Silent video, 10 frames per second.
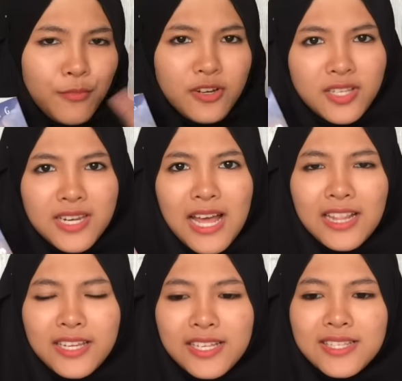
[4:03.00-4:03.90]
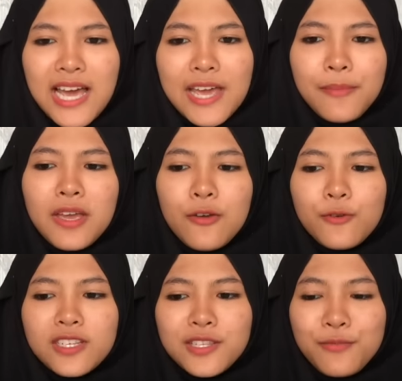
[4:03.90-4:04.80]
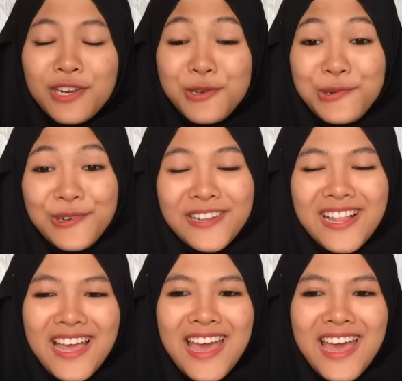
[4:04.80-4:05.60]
personality type, which is pretty cool,